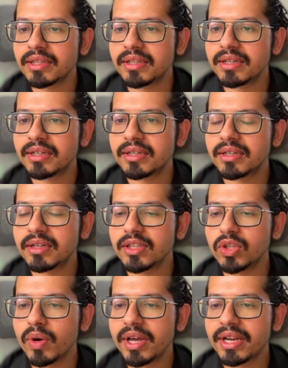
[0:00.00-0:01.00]
the
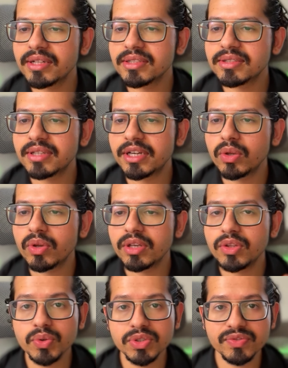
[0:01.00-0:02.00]
URLs that you
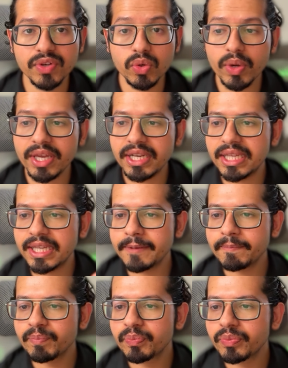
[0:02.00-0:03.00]
can use for querying,